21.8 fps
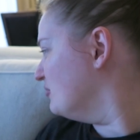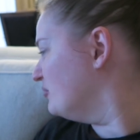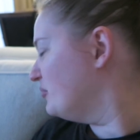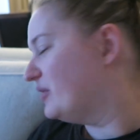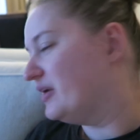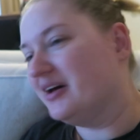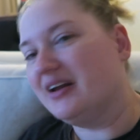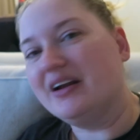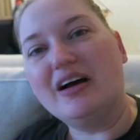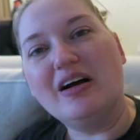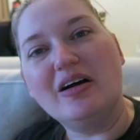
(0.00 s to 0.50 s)

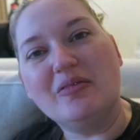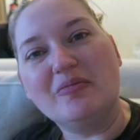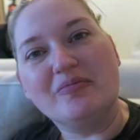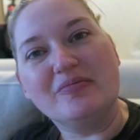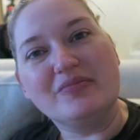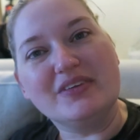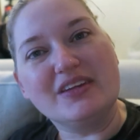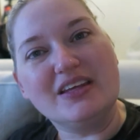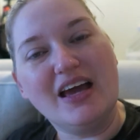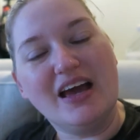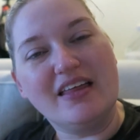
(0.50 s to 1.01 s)
But
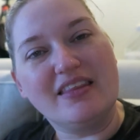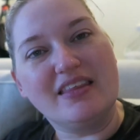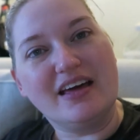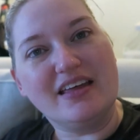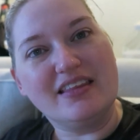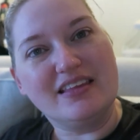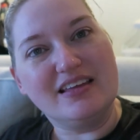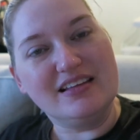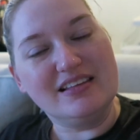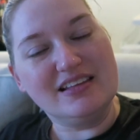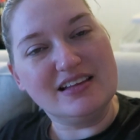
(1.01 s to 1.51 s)
um, yeah,
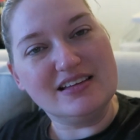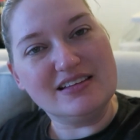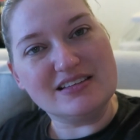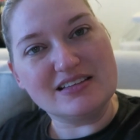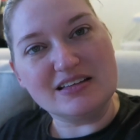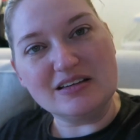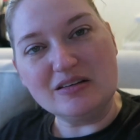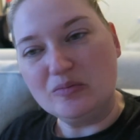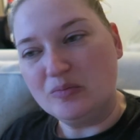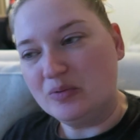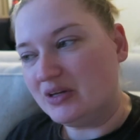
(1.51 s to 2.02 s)
I think that's
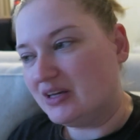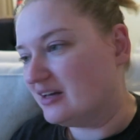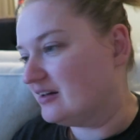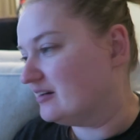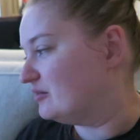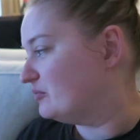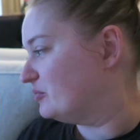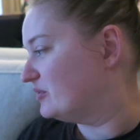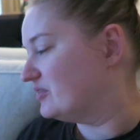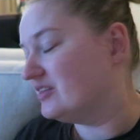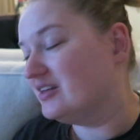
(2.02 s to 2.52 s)
going to be
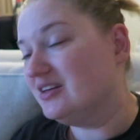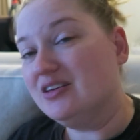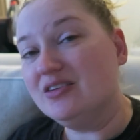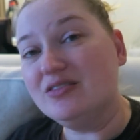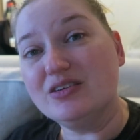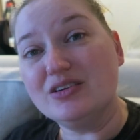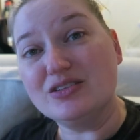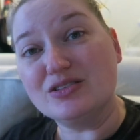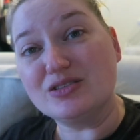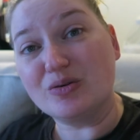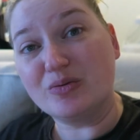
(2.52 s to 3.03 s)
it. But thank you
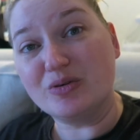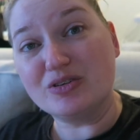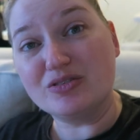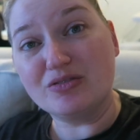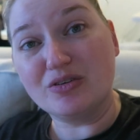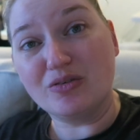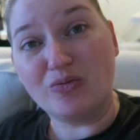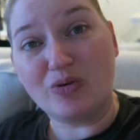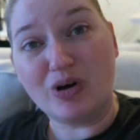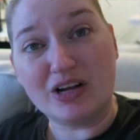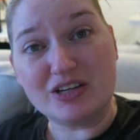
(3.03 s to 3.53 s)
guys so much
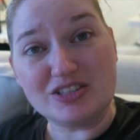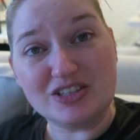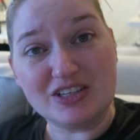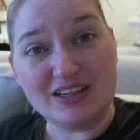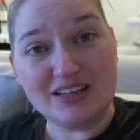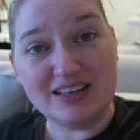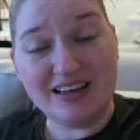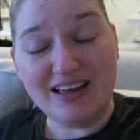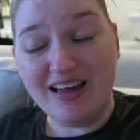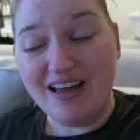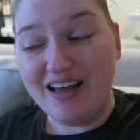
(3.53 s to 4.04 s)
for
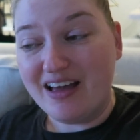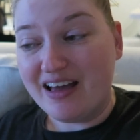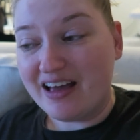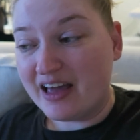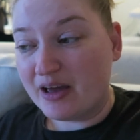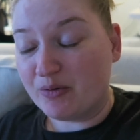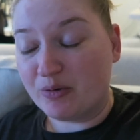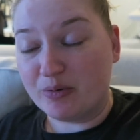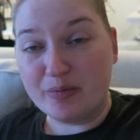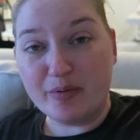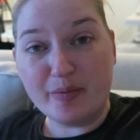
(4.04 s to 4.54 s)
watching.
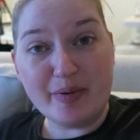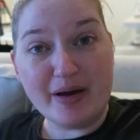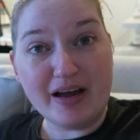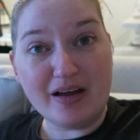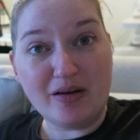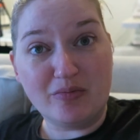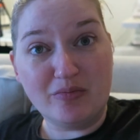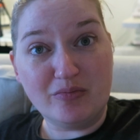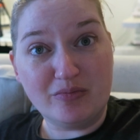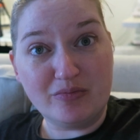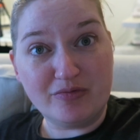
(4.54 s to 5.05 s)
I will be
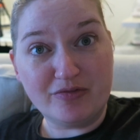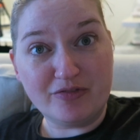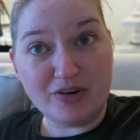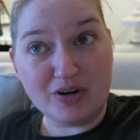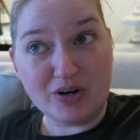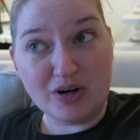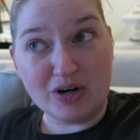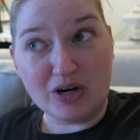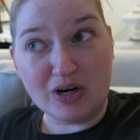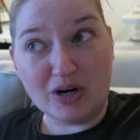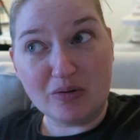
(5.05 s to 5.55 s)
back
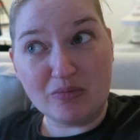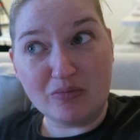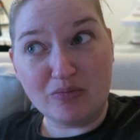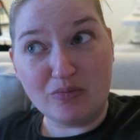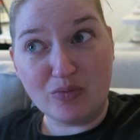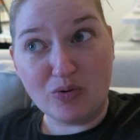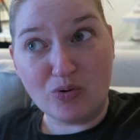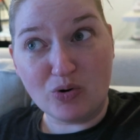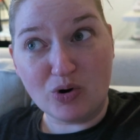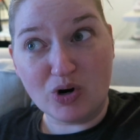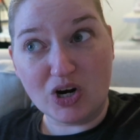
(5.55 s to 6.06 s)
for
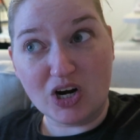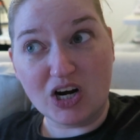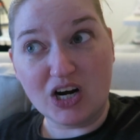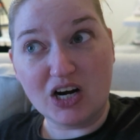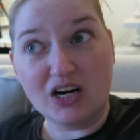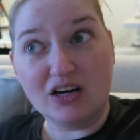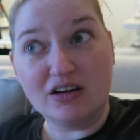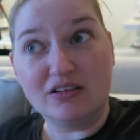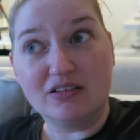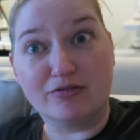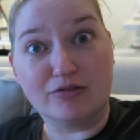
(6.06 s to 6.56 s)

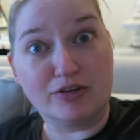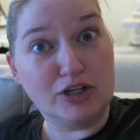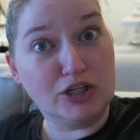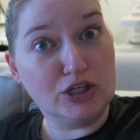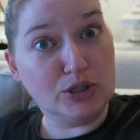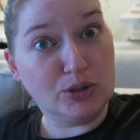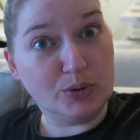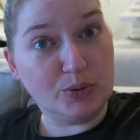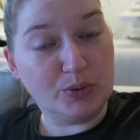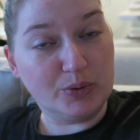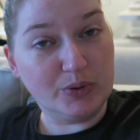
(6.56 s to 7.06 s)
more
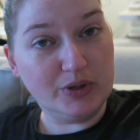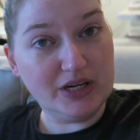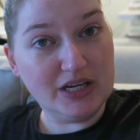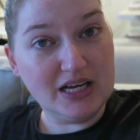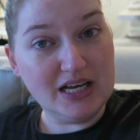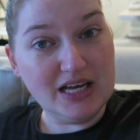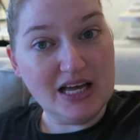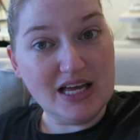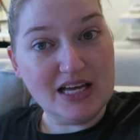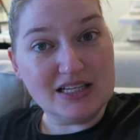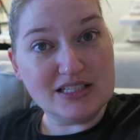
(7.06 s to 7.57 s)
VLUNE
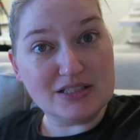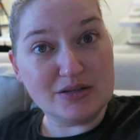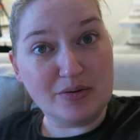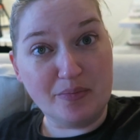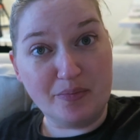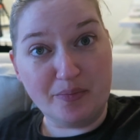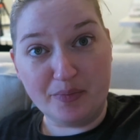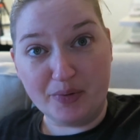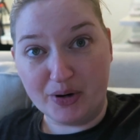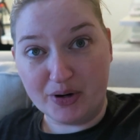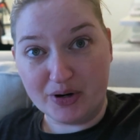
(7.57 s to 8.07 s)

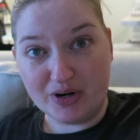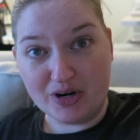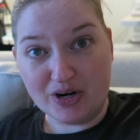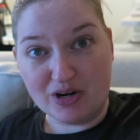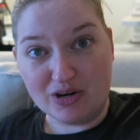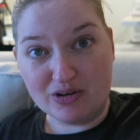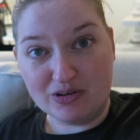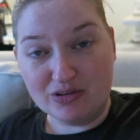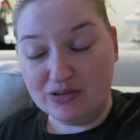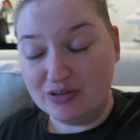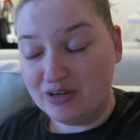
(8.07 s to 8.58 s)

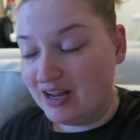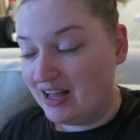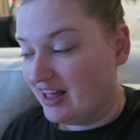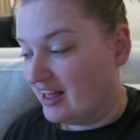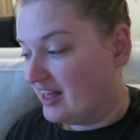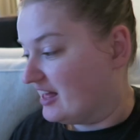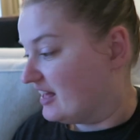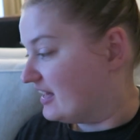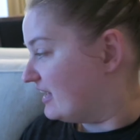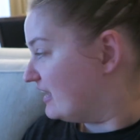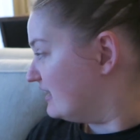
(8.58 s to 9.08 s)
tomorrow.
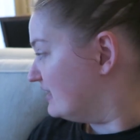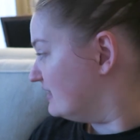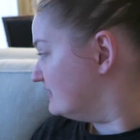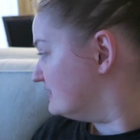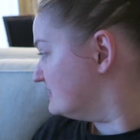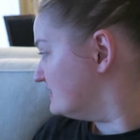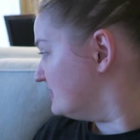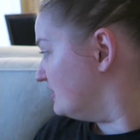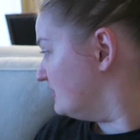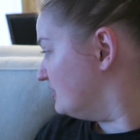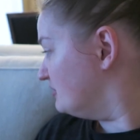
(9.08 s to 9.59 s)

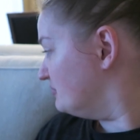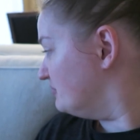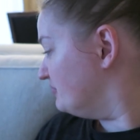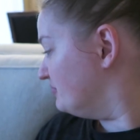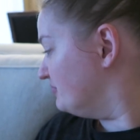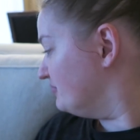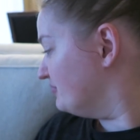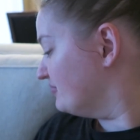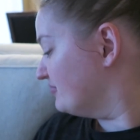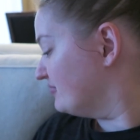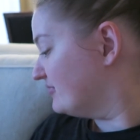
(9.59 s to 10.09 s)
And
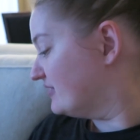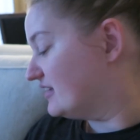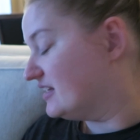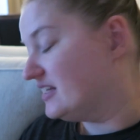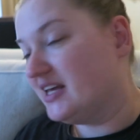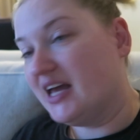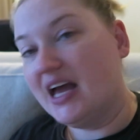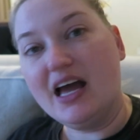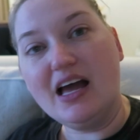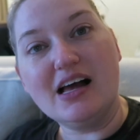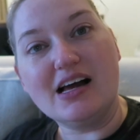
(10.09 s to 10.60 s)
um,
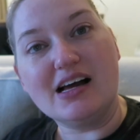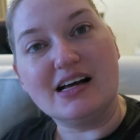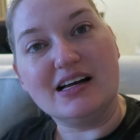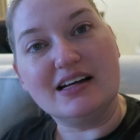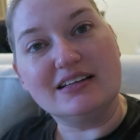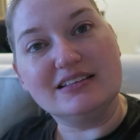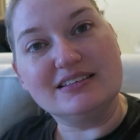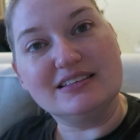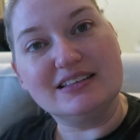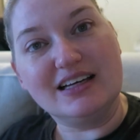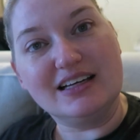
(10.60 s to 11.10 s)

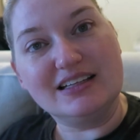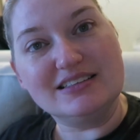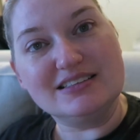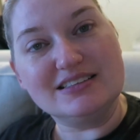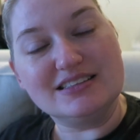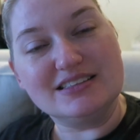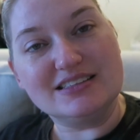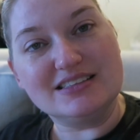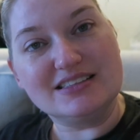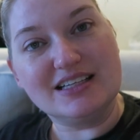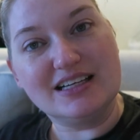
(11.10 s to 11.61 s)
yeah, that's,
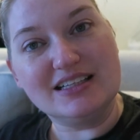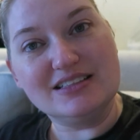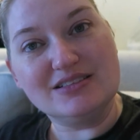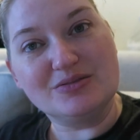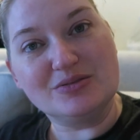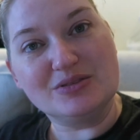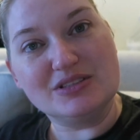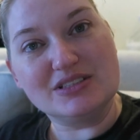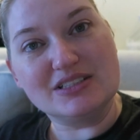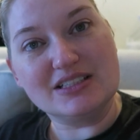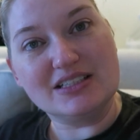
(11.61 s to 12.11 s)

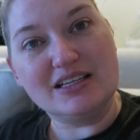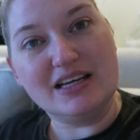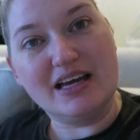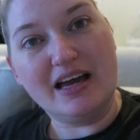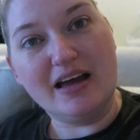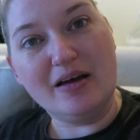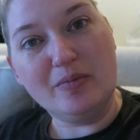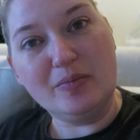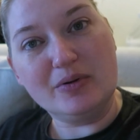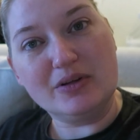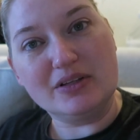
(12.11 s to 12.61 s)
that's what's gonna
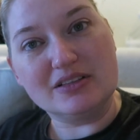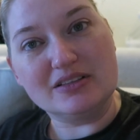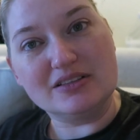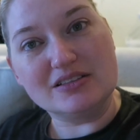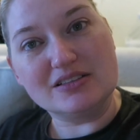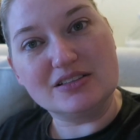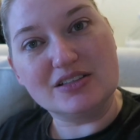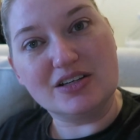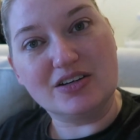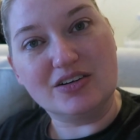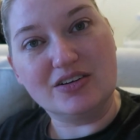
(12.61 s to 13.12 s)
happen.
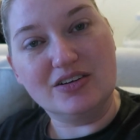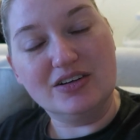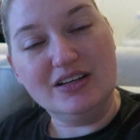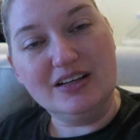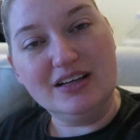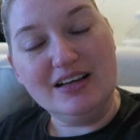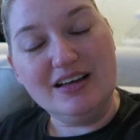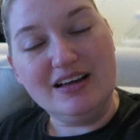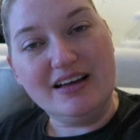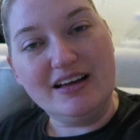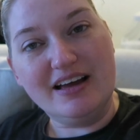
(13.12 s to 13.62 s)
So
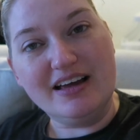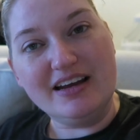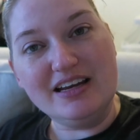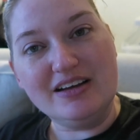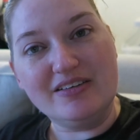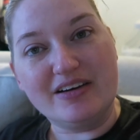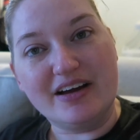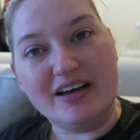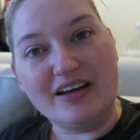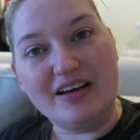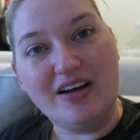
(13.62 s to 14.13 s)

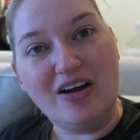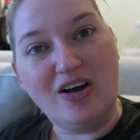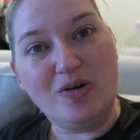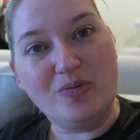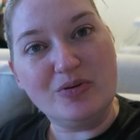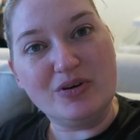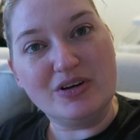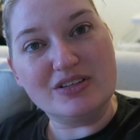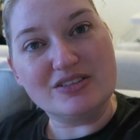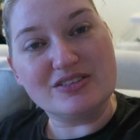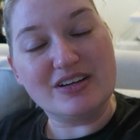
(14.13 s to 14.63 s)
anyway,
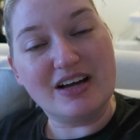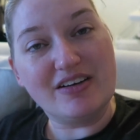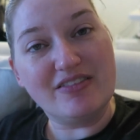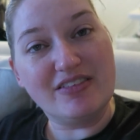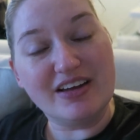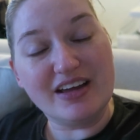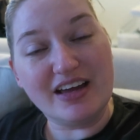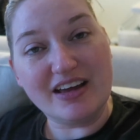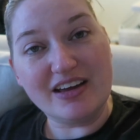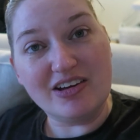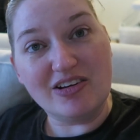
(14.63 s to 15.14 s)
hope you guys are
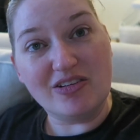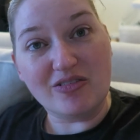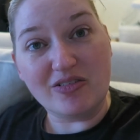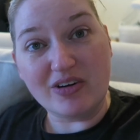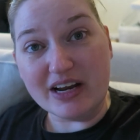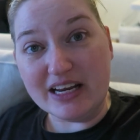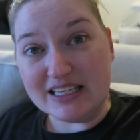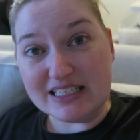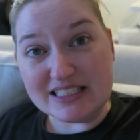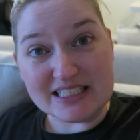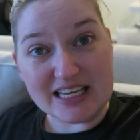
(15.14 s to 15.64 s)
having a
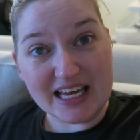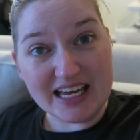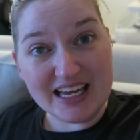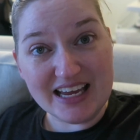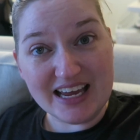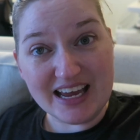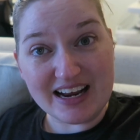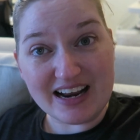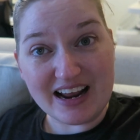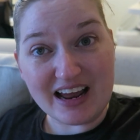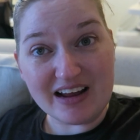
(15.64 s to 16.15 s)
great
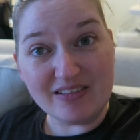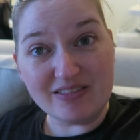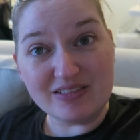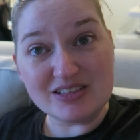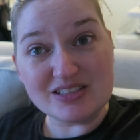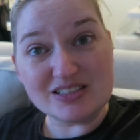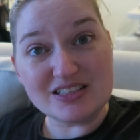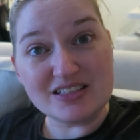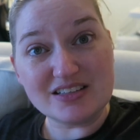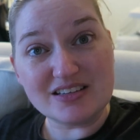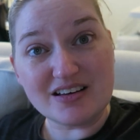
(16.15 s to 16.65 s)
day and I will
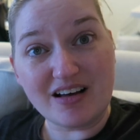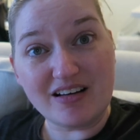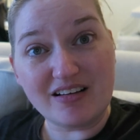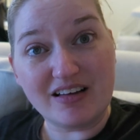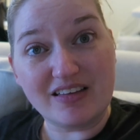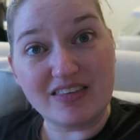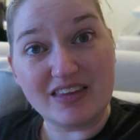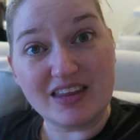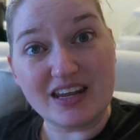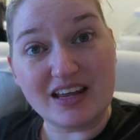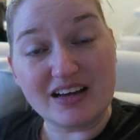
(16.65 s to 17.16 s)
see y'all
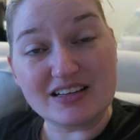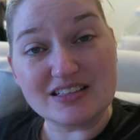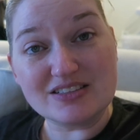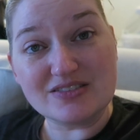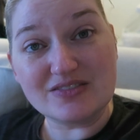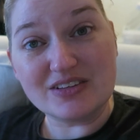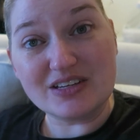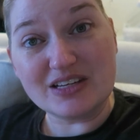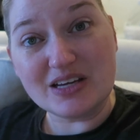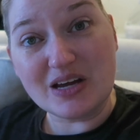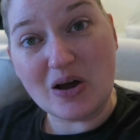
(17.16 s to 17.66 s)
in the next
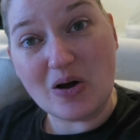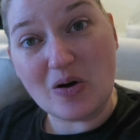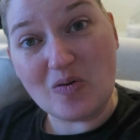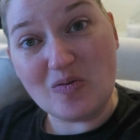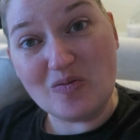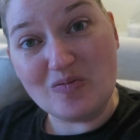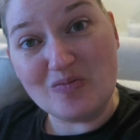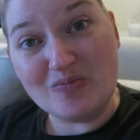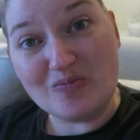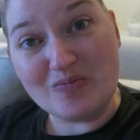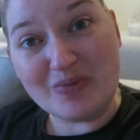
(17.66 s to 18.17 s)
video.
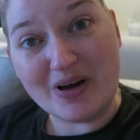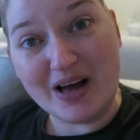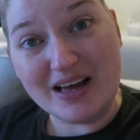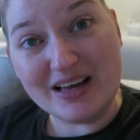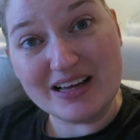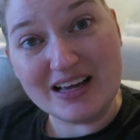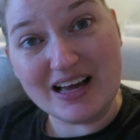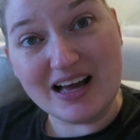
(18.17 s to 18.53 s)
Bye